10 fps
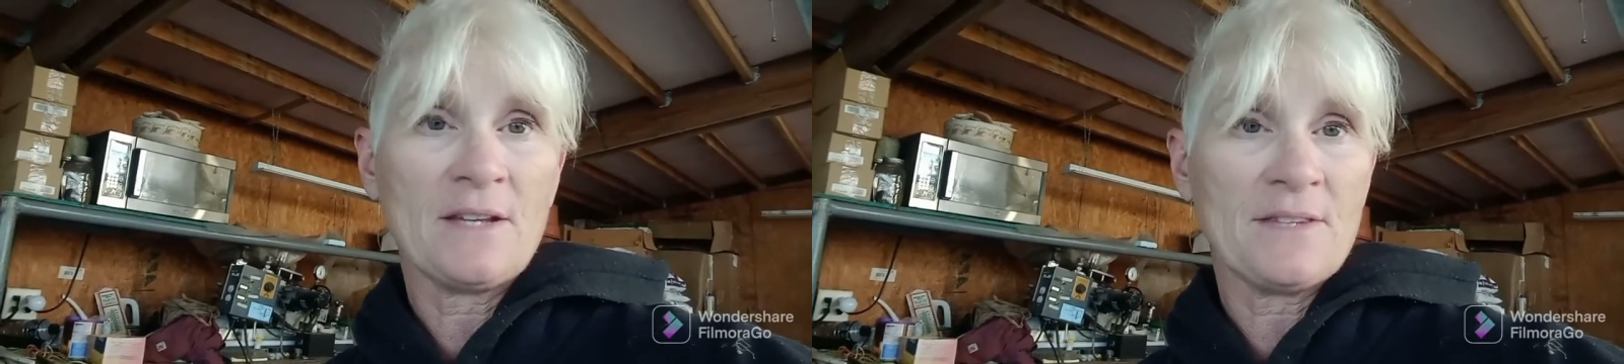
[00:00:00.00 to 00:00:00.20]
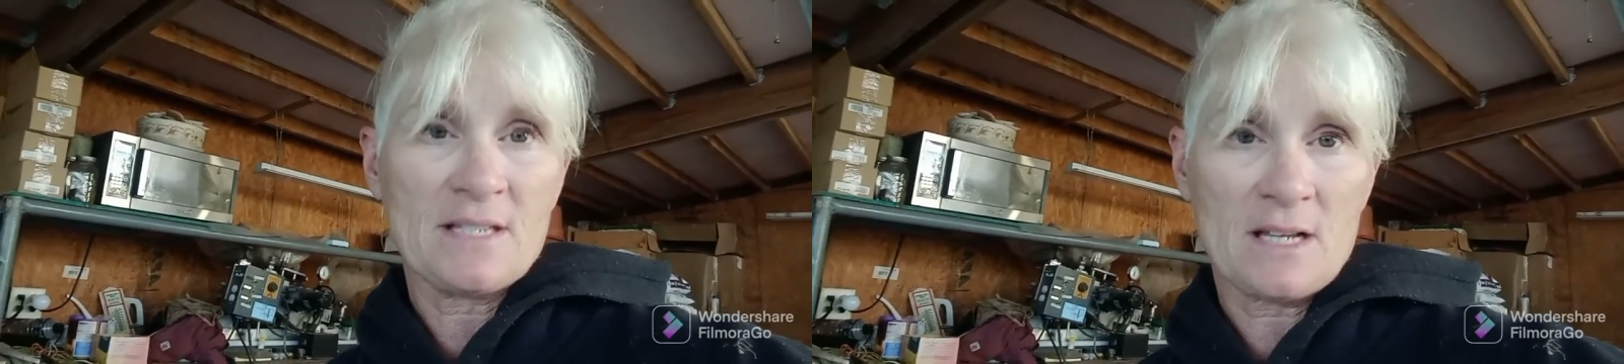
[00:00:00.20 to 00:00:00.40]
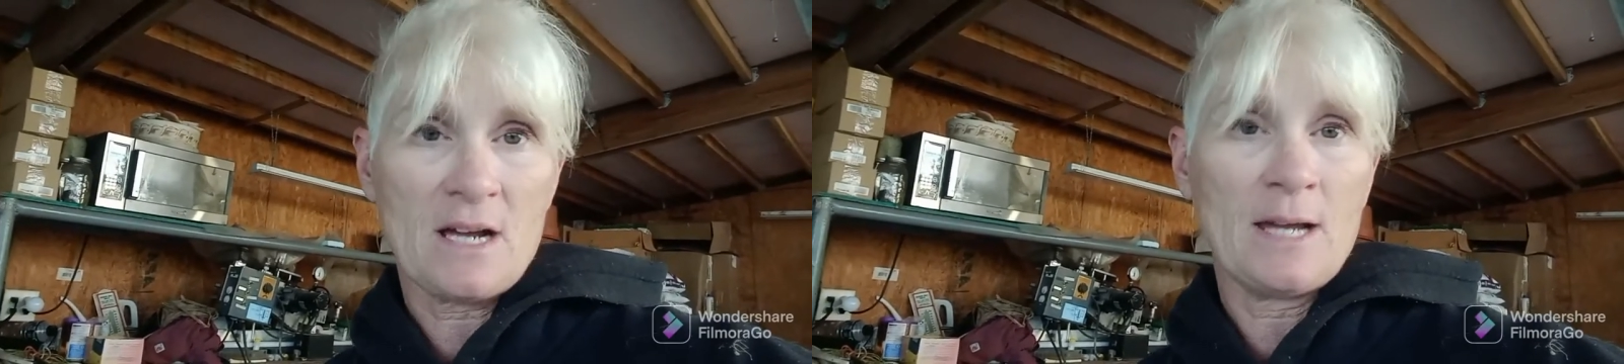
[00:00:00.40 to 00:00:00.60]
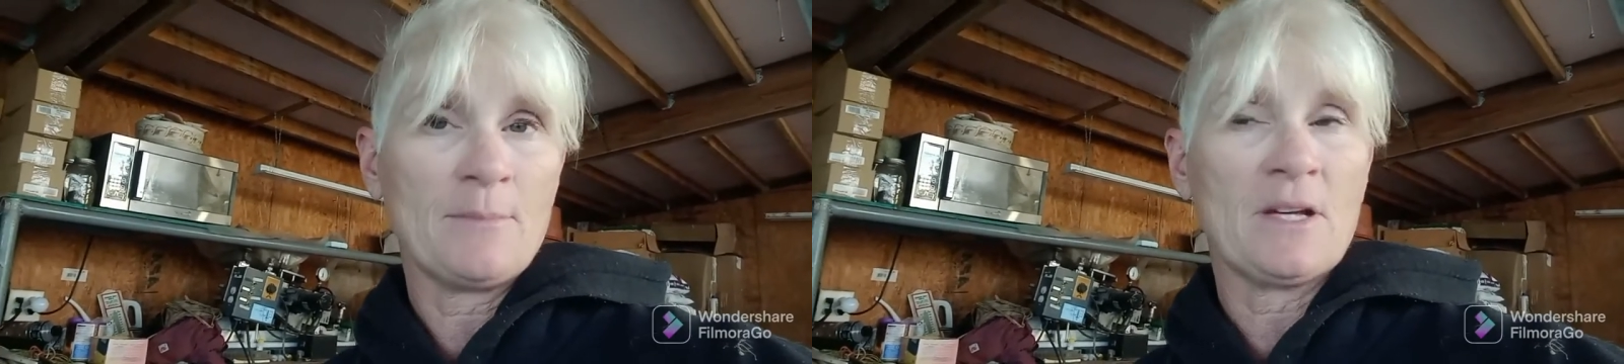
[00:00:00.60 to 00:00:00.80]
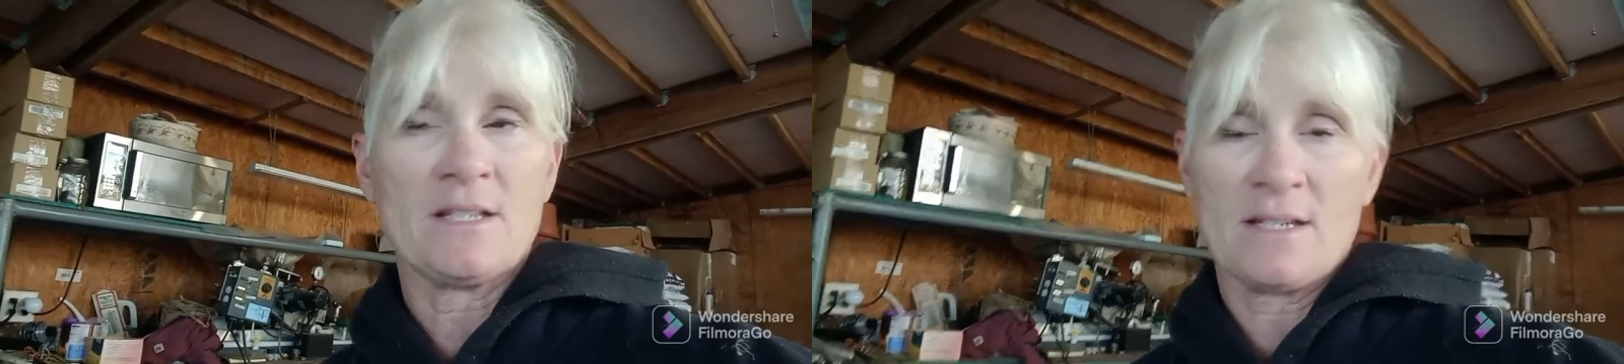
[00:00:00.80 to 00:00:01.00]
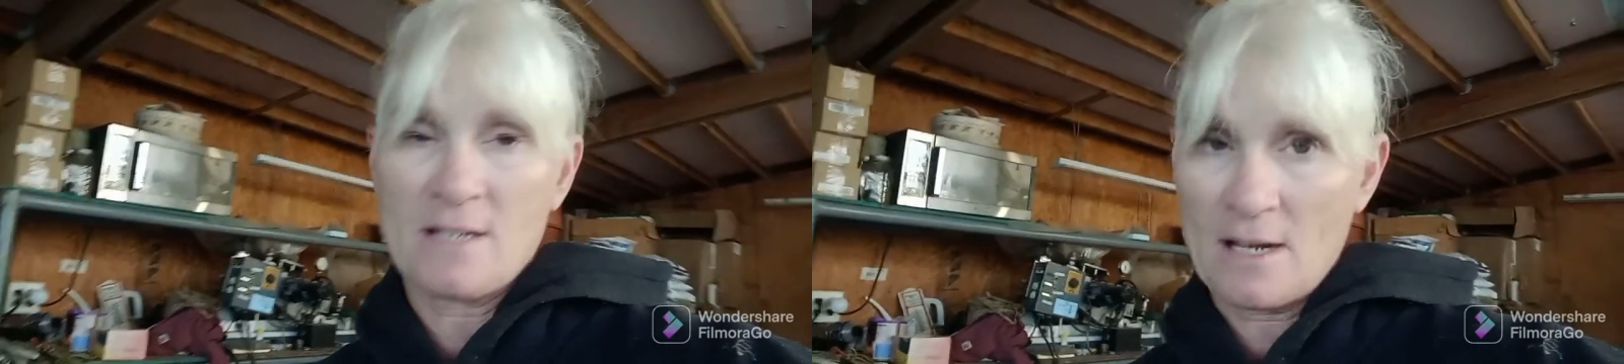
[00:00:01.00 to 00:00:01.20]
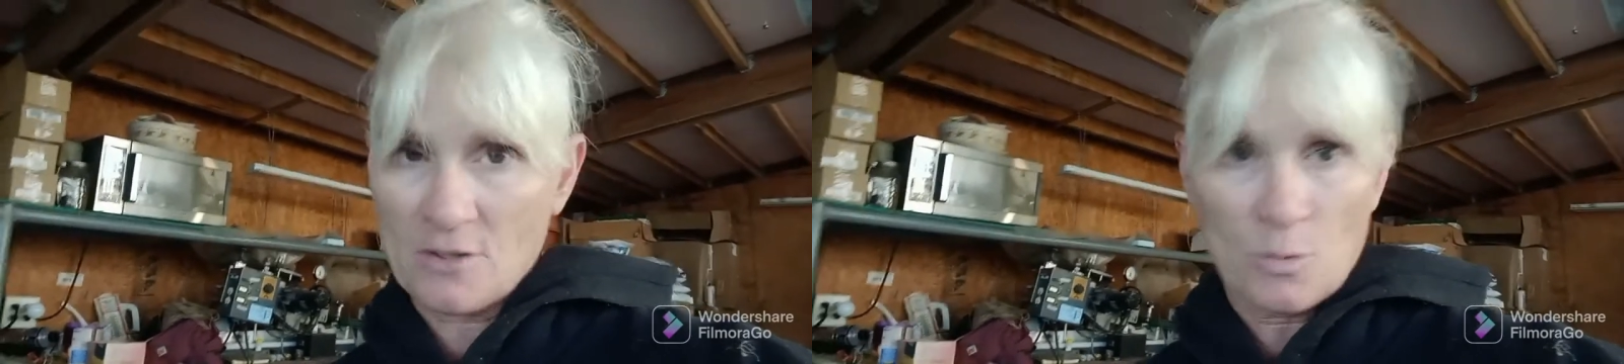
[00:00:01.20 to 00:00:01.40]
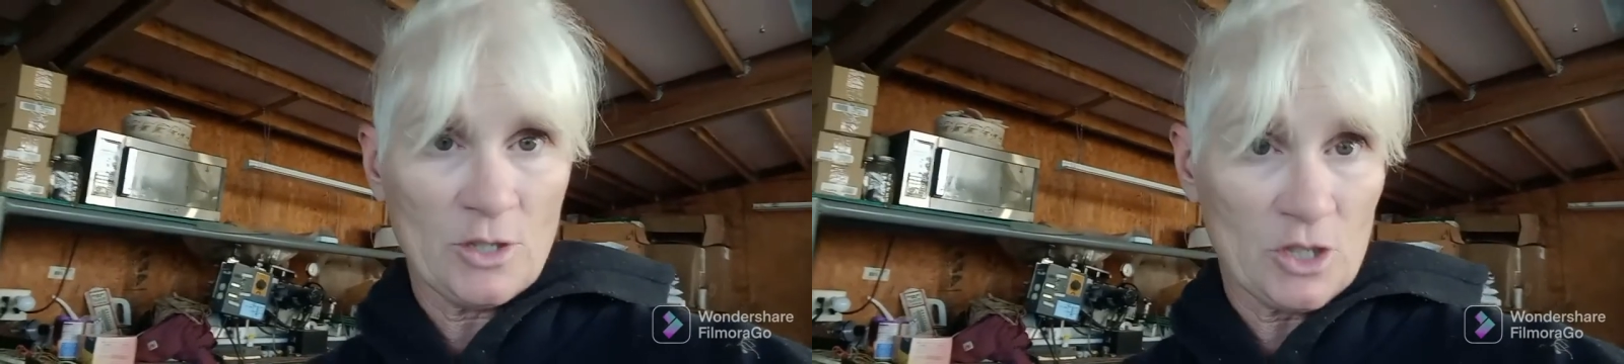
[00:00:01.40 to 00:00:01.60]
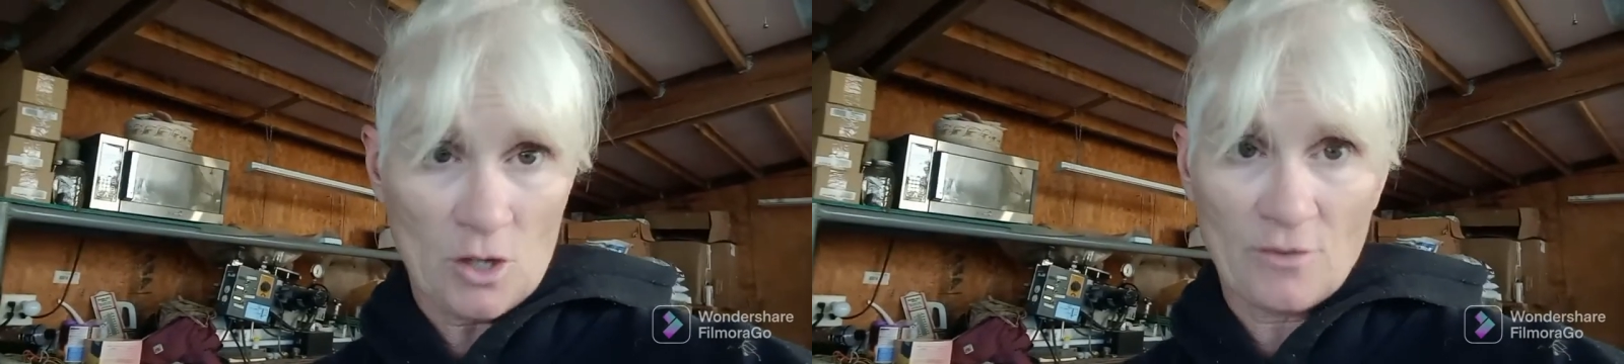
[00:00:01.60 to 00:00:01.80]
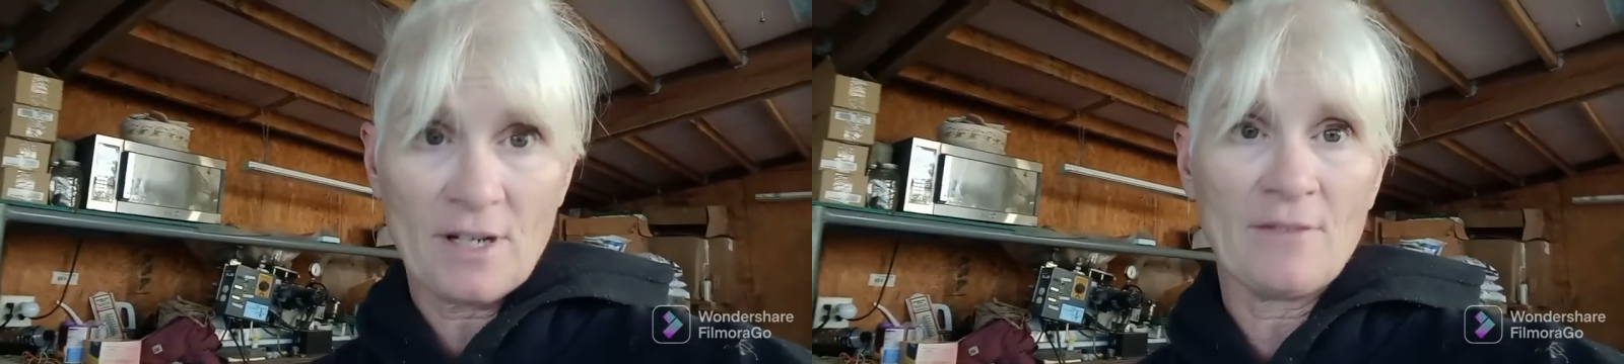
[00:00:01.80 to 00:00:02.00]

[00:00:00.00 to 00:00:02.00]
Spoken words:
at this time because he's not switched over to